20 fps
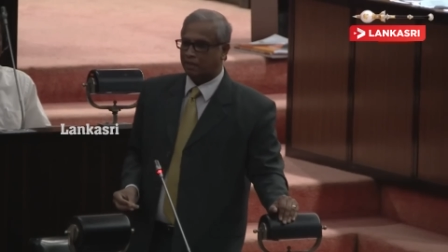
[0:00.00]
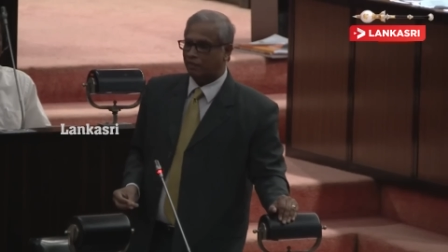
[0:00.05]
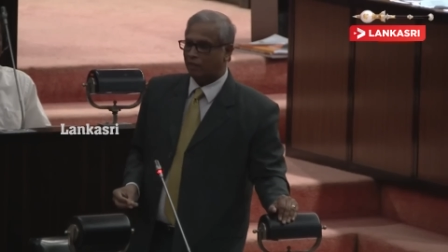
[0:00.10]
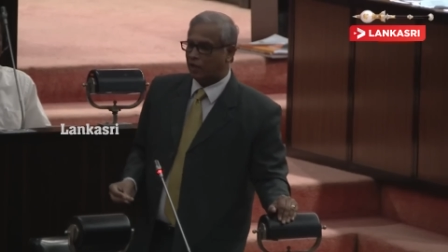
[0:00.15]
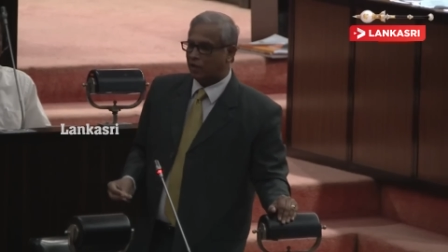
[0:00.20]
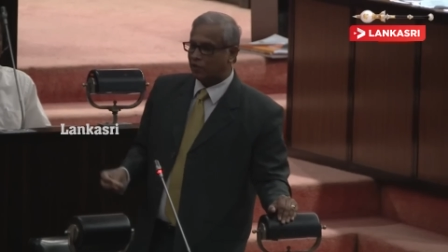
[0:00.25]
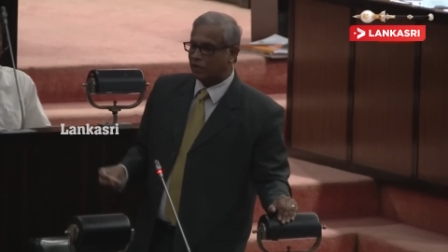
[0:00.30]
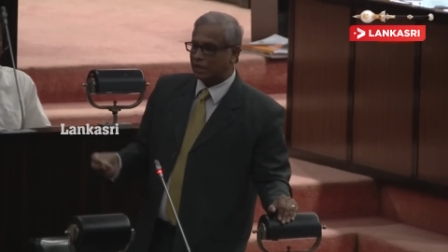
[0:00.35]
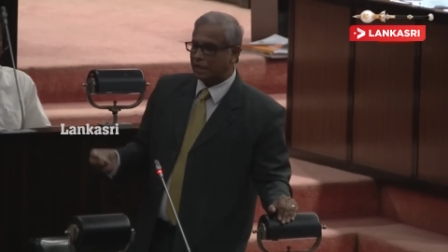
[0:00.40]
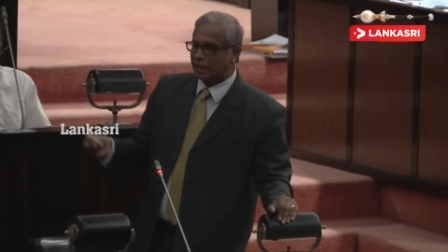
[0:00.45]

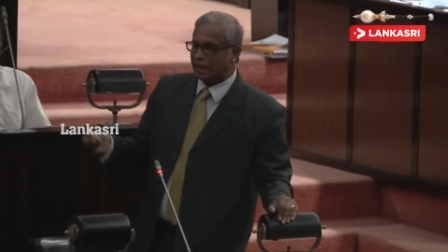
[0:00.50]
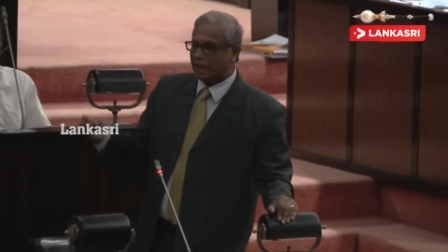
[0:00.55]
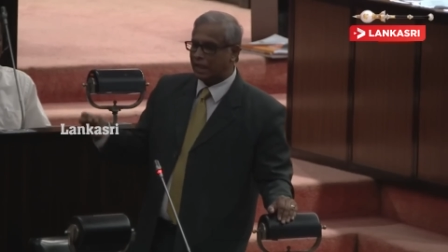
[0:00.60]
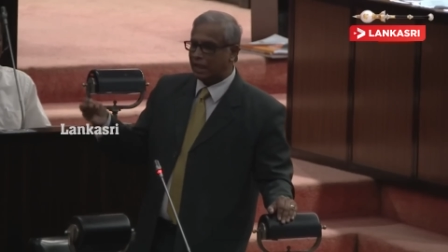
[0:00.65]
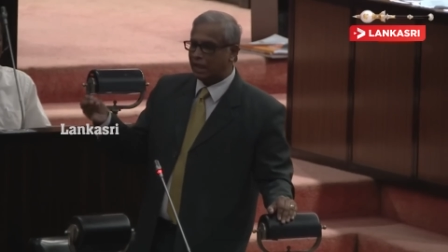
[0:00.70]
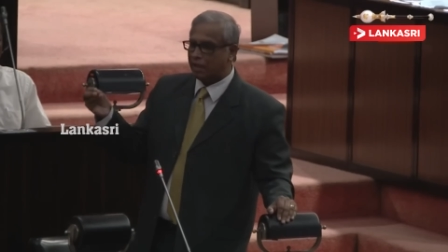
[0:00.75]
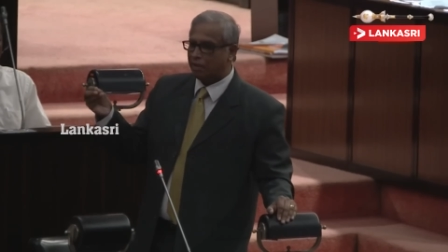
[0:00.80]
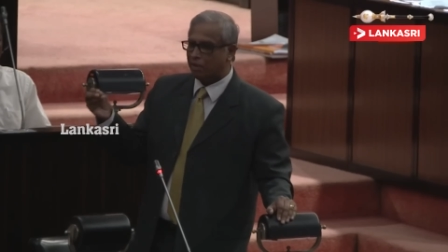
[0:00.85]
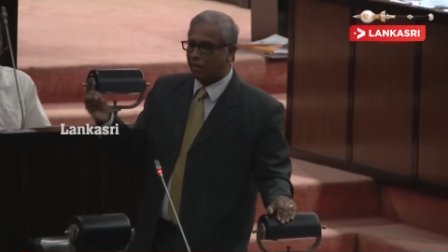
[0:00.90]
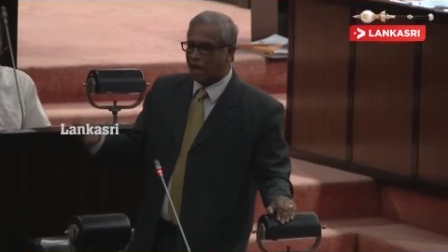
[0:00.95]
when he was
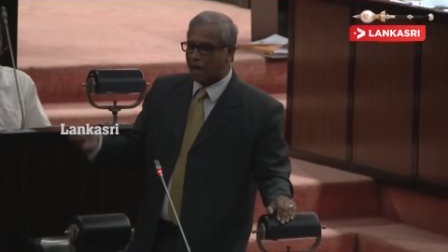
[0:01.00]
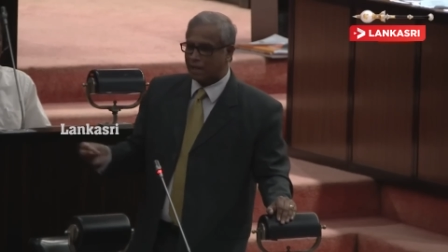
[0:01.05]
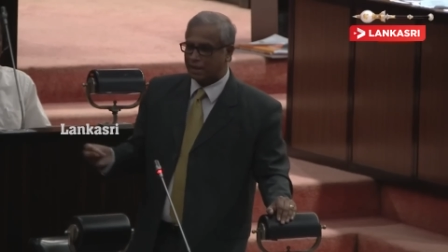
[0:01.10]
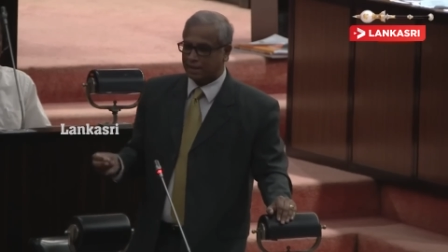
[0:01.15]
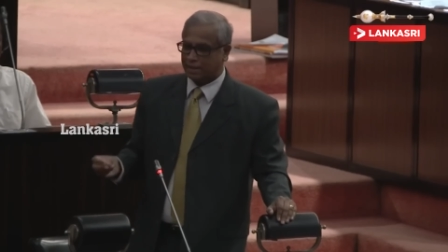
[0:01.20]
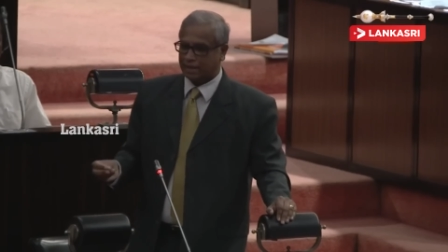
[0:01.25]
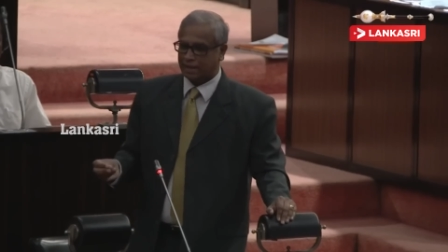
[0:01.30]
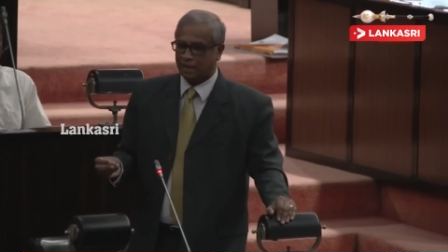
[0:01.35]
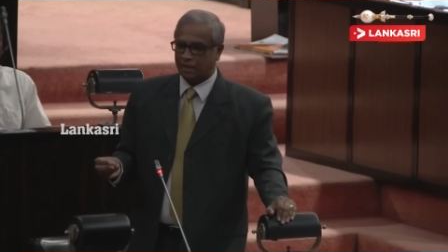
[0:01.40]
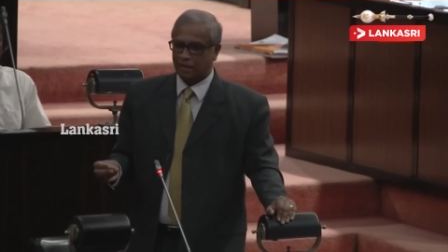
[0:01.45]
attending mass
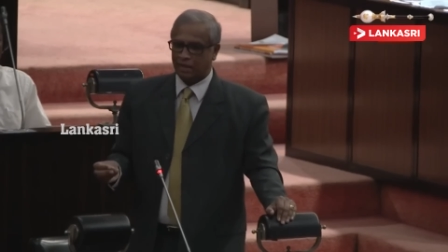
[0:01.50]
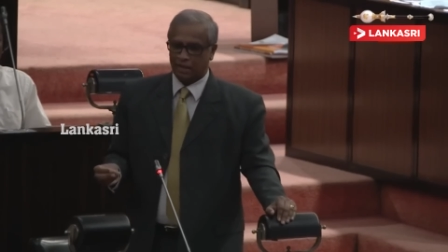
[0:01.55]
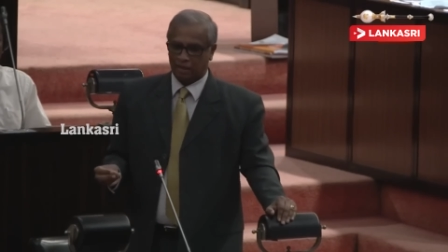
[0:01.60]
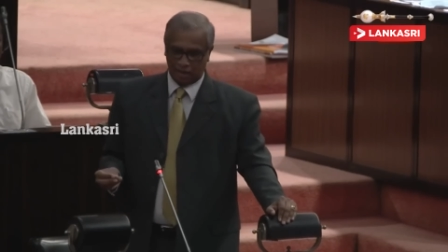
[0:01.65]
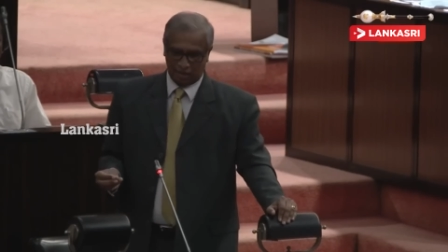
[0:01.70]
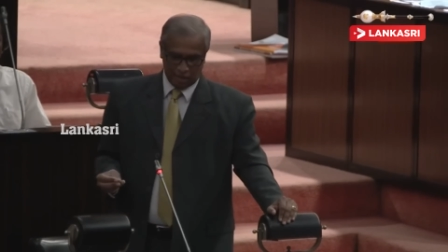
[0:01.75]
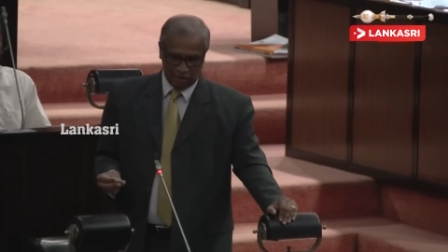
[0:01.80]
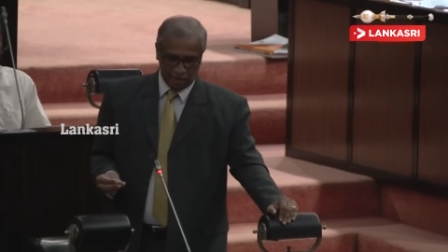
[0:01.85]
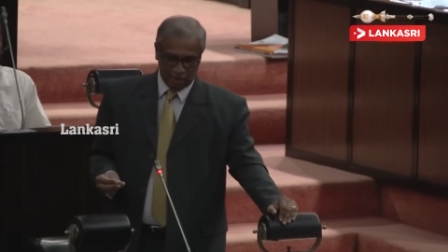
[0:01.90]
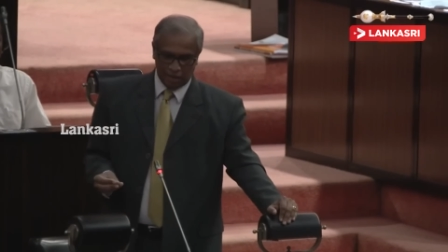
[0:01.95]

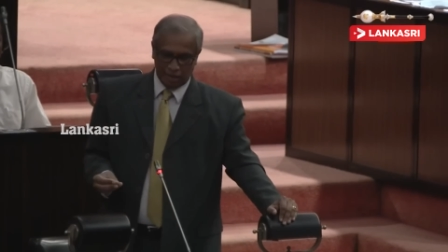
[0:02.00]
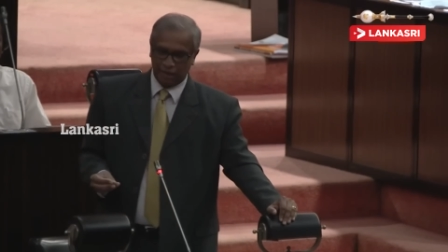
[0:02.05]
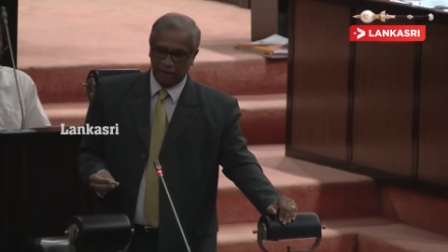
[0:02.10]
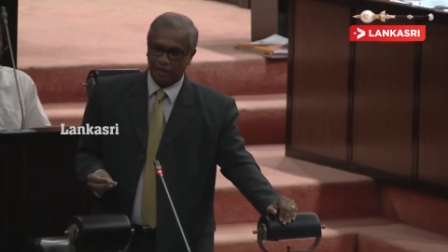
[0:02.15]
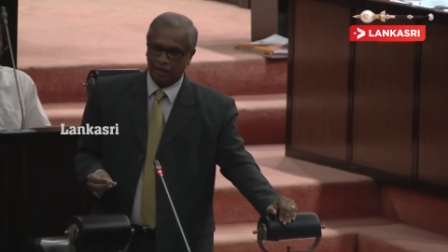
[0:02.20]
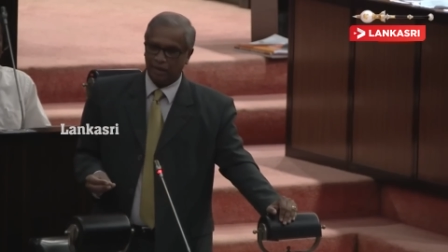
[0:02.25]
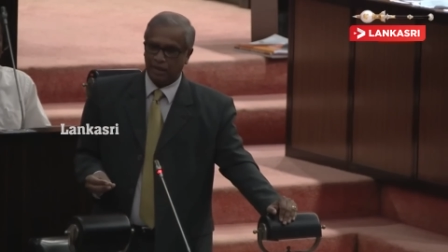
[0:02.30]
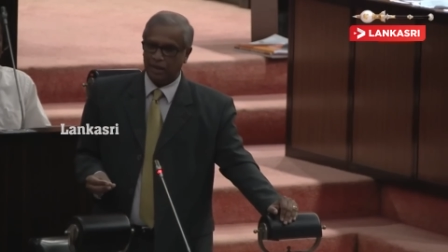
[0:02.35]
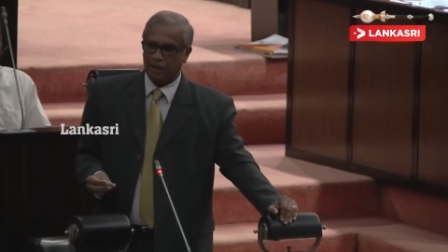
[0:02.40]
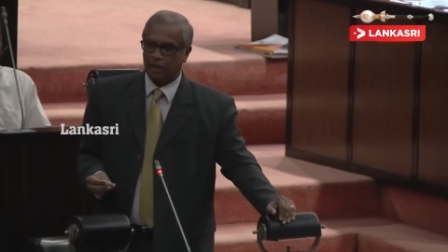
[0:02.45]

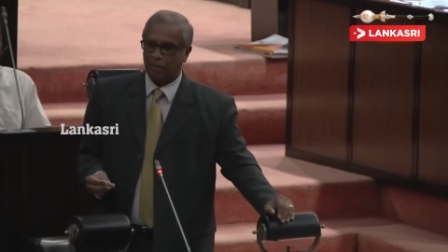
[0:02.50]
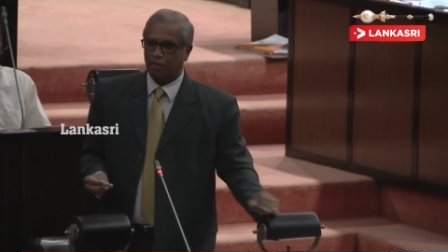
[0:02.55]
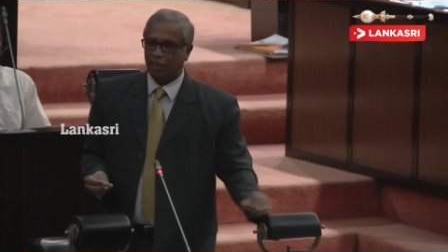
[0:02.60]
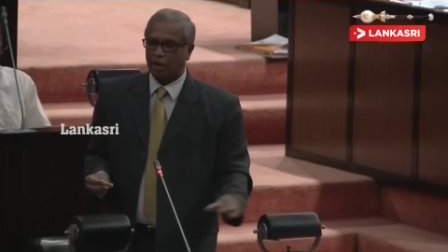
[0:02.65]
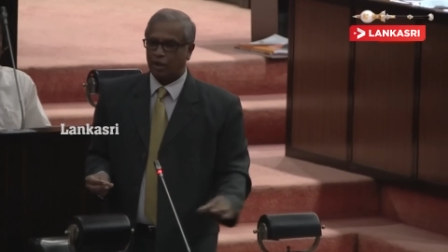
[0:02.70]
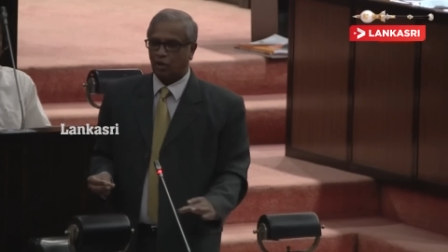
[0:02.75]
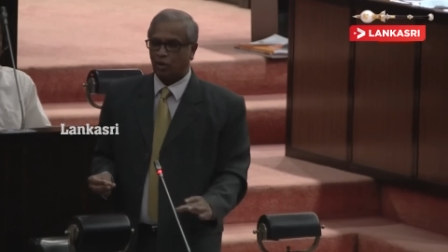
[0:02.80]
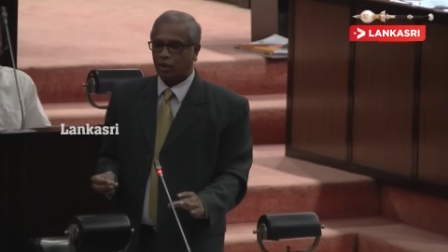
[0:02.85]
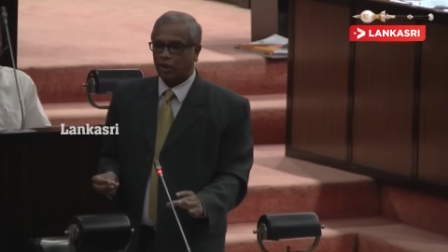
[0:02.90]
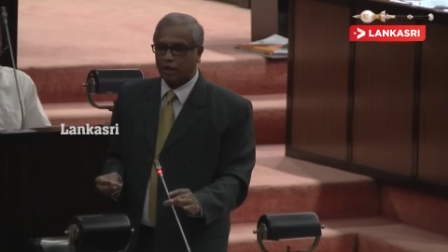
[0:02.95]
in the
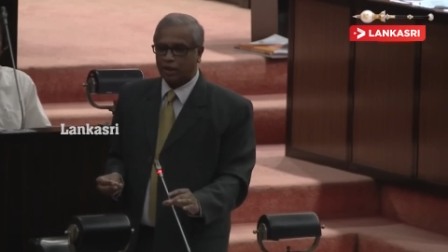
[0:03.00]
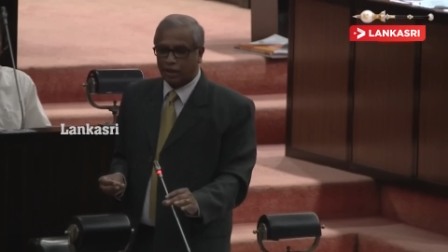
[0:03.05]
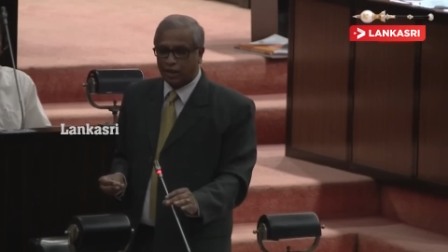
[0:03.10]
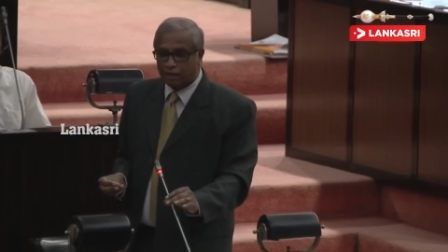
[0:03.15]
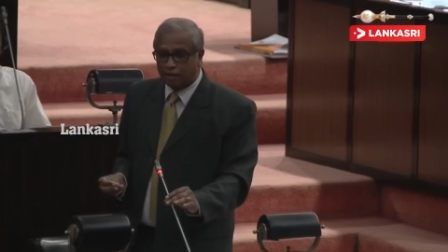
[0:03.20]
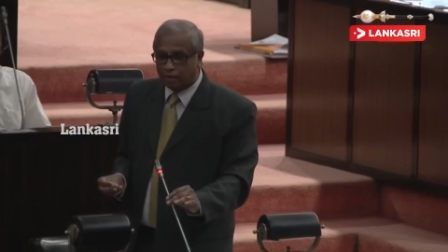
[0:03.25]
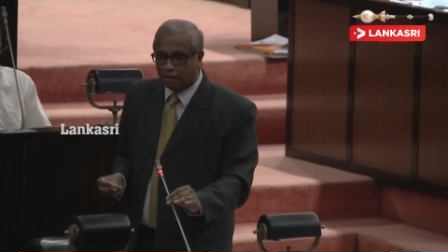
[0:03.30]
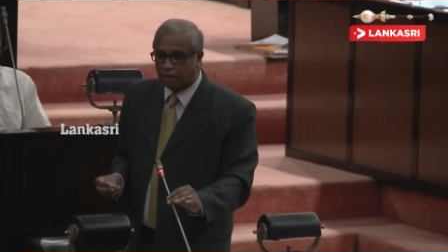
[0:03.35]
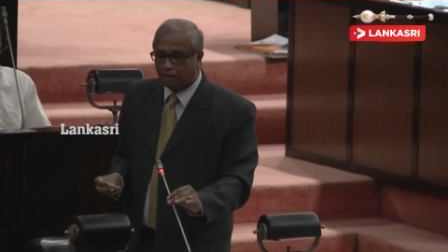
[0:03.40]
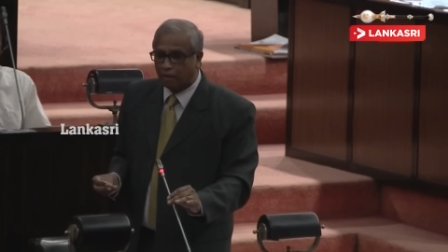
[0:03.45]
Batticlo
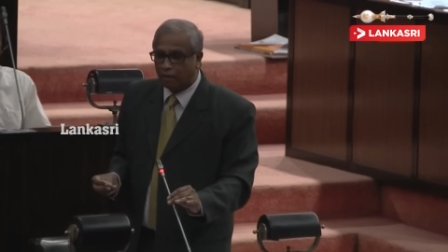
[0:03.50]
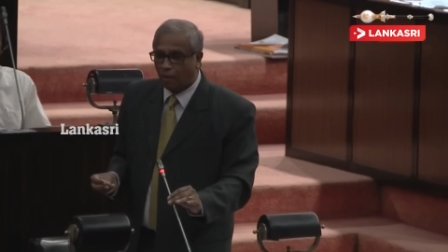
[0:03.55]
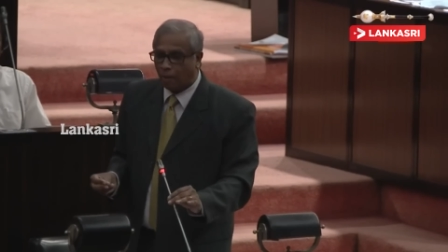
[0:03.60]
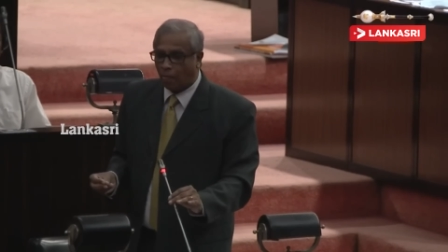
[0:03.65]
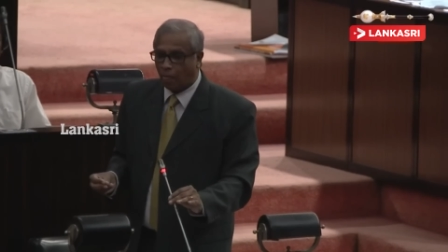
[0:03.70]
Cathedral.